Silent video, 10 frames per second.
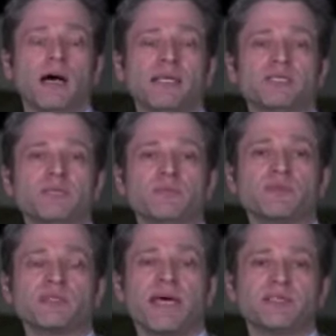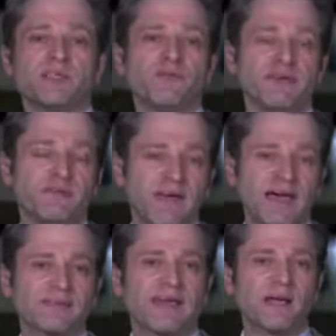It seems as if, in
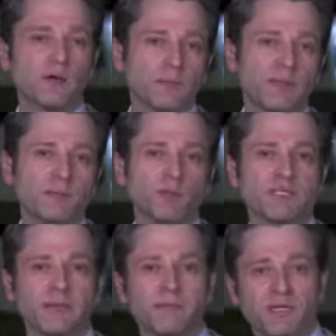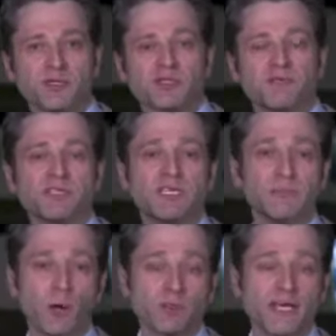fact, they had other people take pictures of his
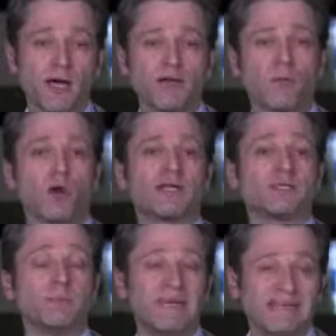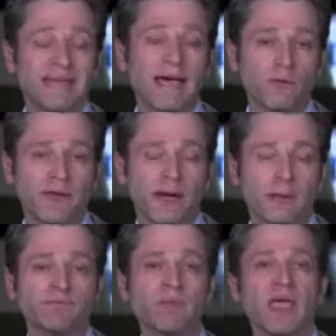team hotel. They wanted to meet down
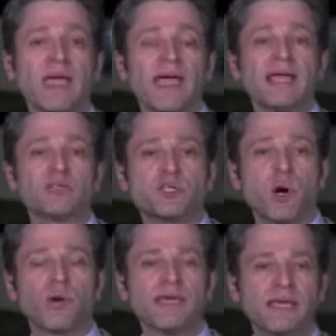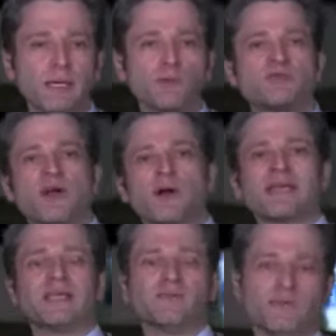there. And so he was
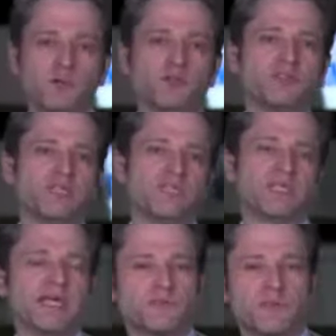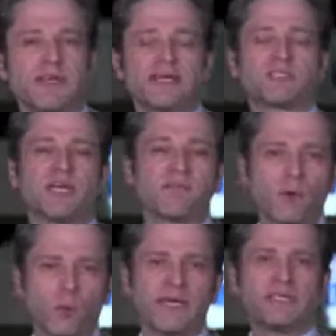very confused, he says, for the next
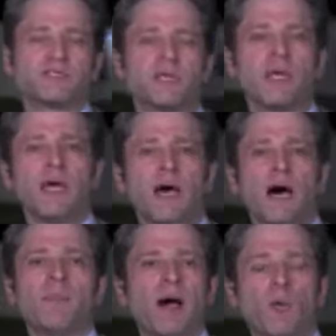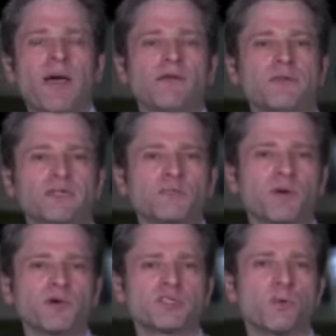several weeks about whether this
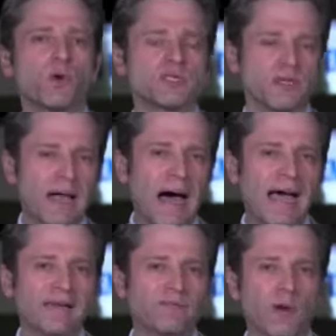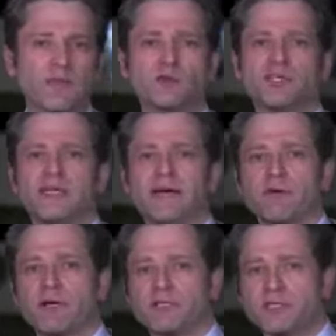person was alive, whether she had
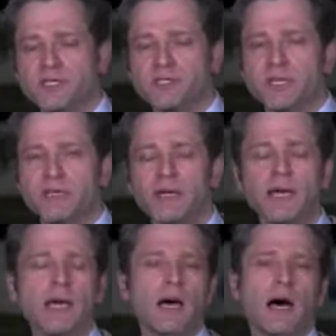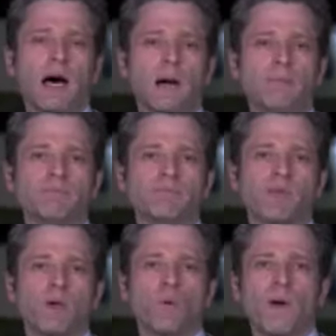ever existed,
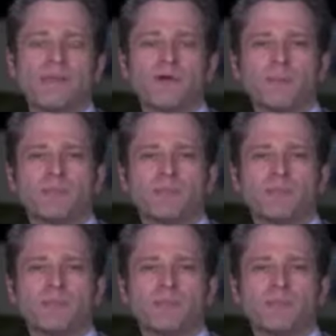whether